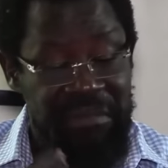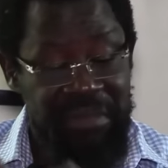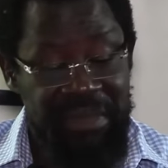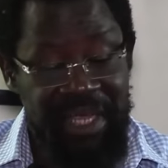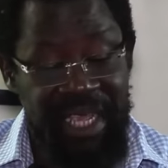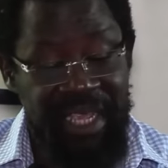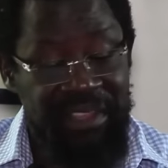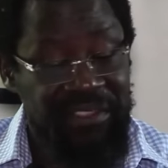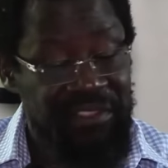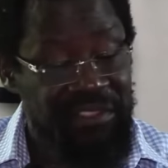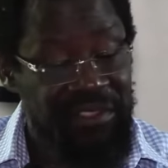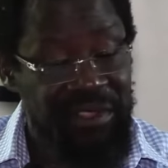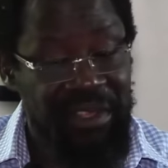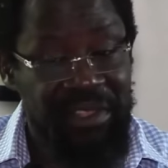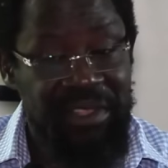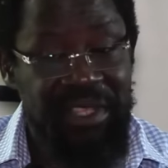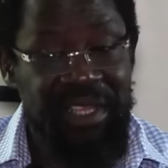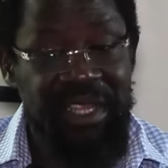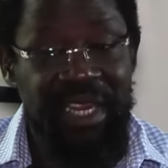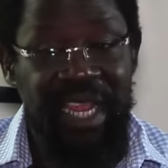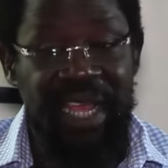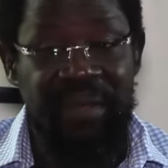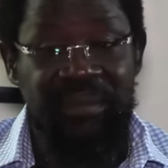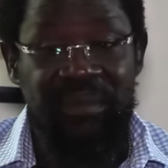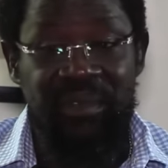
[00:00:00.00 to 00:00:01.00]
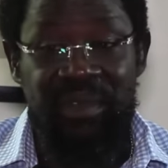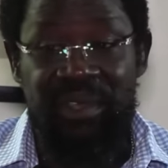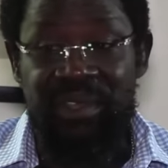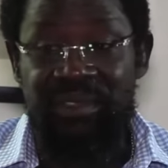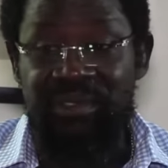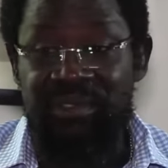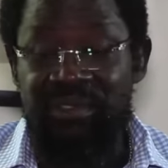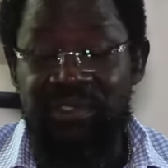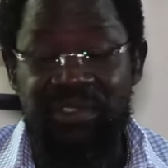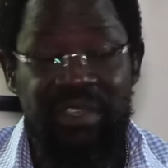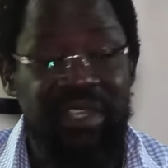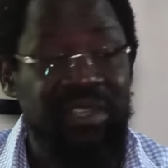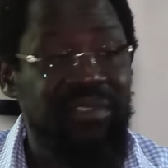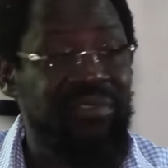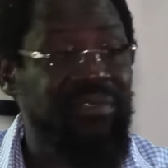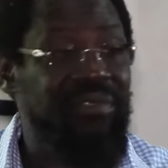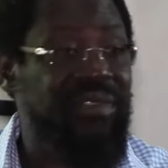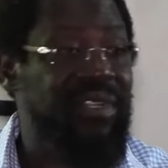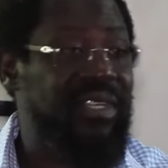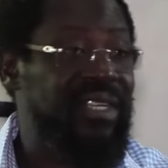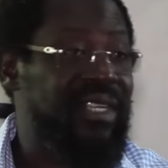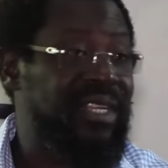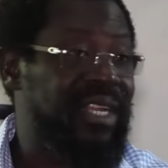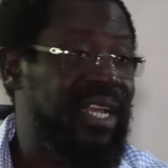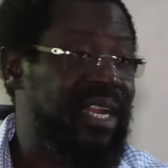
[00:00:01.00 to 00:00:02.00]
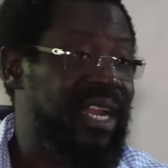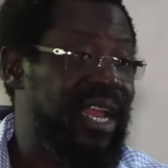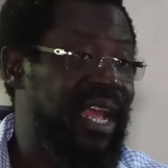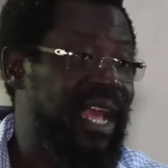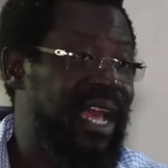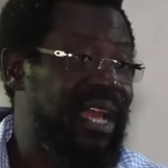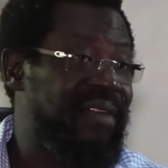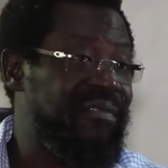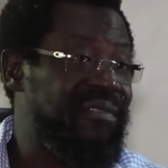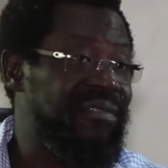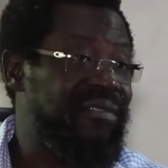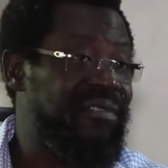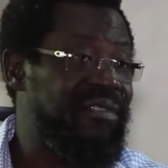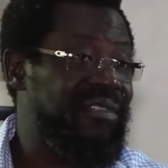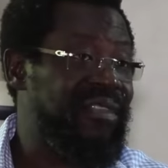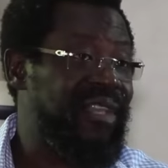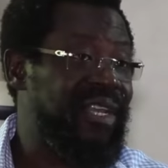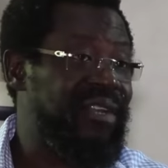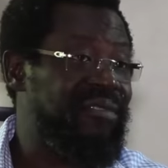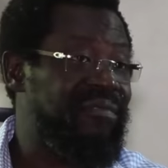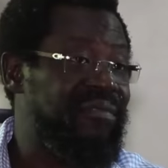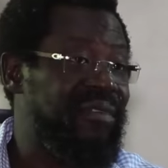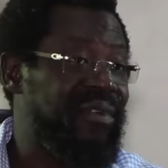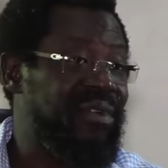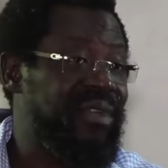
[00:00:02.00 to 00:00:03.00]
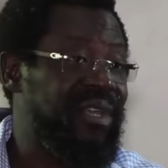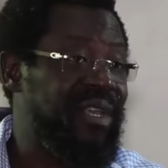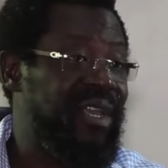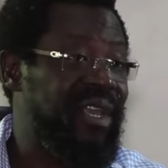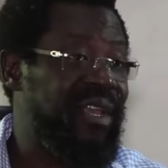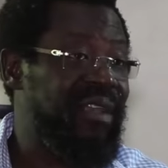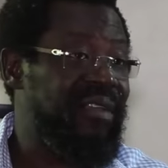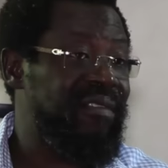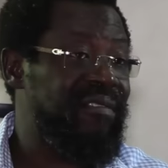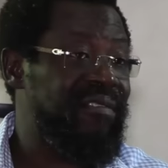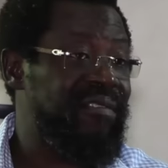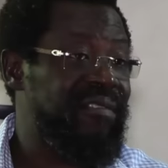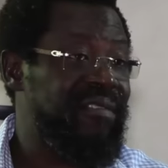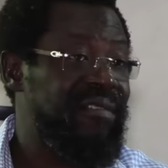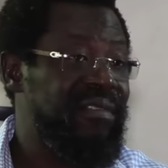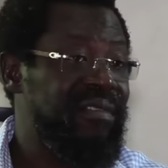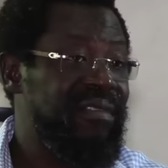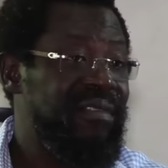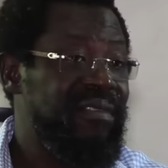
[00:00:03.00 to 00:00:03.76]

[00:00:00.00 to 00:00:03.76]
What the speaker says: There is nothing I'm going to say today that I haven't said for years.